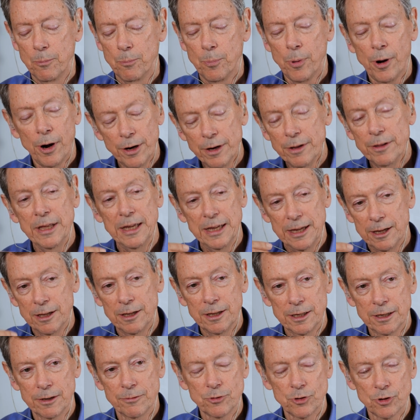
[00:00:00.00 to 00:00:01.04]
part of the
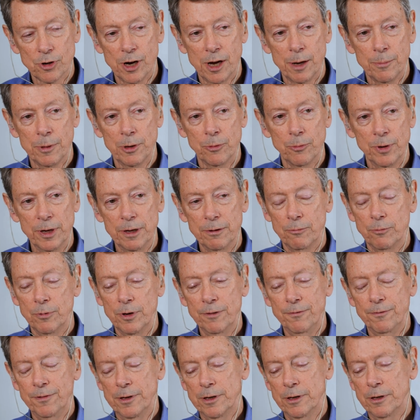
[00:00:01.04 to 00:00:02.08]
healing of trauma, we
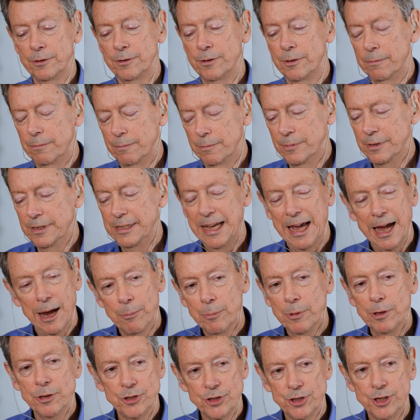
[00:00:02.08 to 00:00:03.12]
we feel
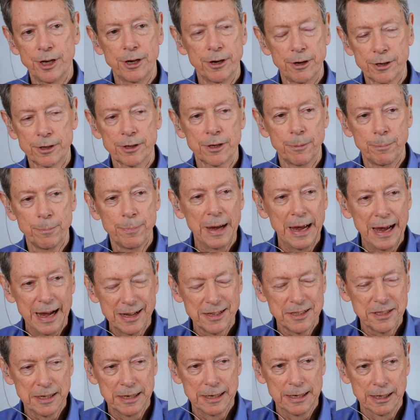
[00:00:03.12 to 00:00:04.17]
damaged in our
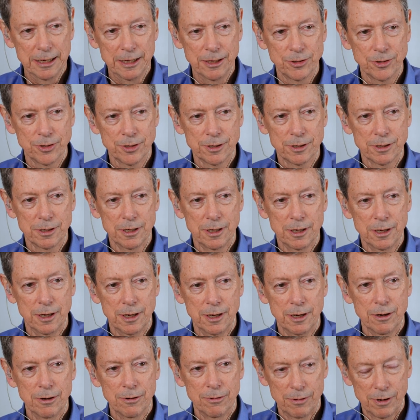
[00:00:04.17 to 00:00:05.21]
capacities,
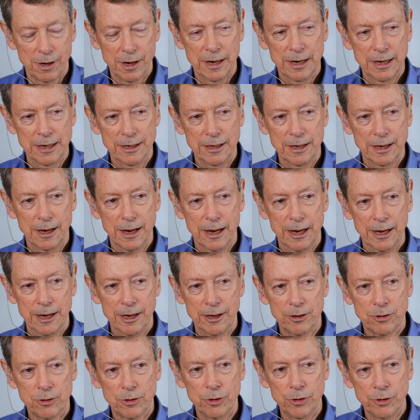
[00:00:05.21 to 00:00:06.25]
right?
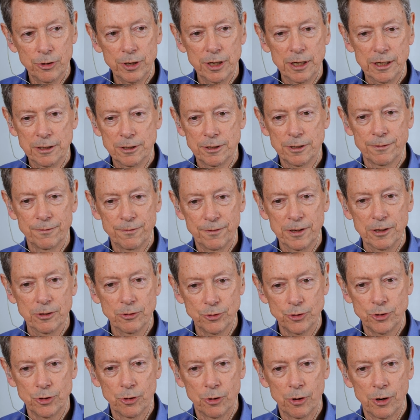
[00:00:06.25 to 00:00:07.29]
Including to
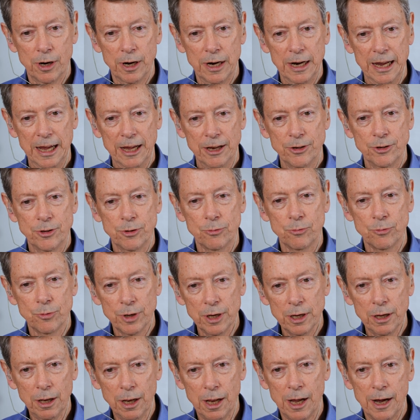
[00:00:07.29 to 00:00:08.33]
feel joy and to
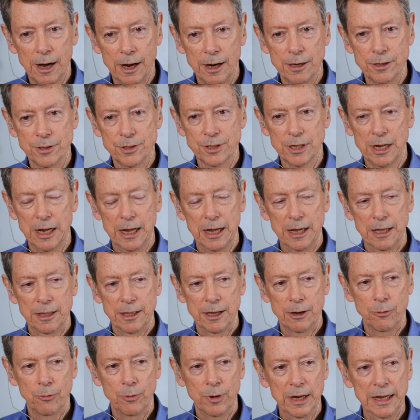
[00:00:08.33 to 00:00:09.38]
realize
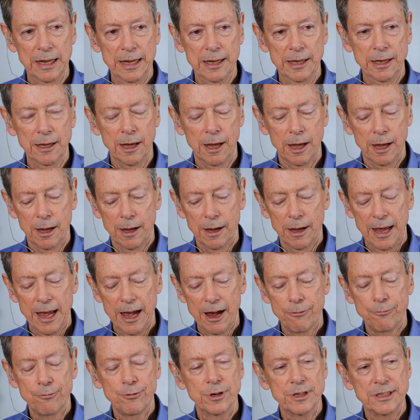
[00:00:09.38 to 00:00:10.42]
that we
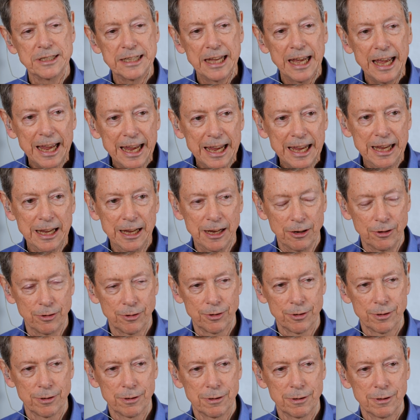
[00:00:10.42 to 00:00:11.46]
have
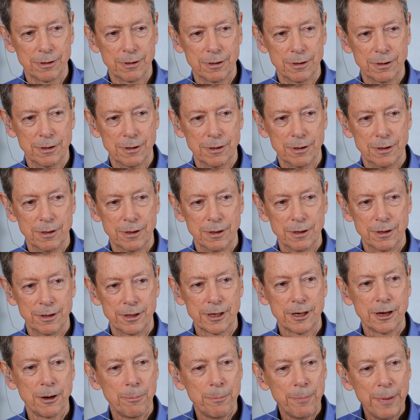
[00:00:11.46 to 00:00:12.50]
retained
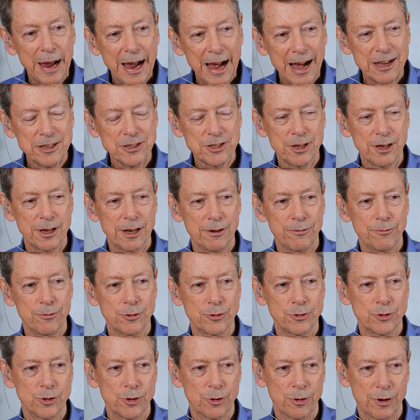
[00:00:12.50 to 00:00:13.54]
the capacity
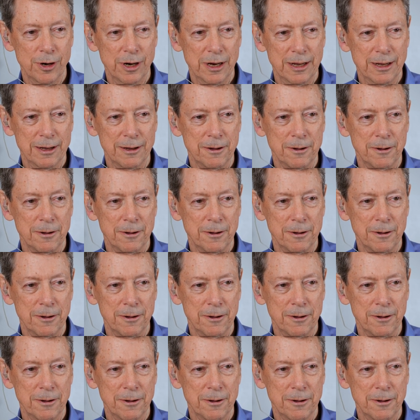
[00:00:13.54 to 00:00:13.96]
for joy.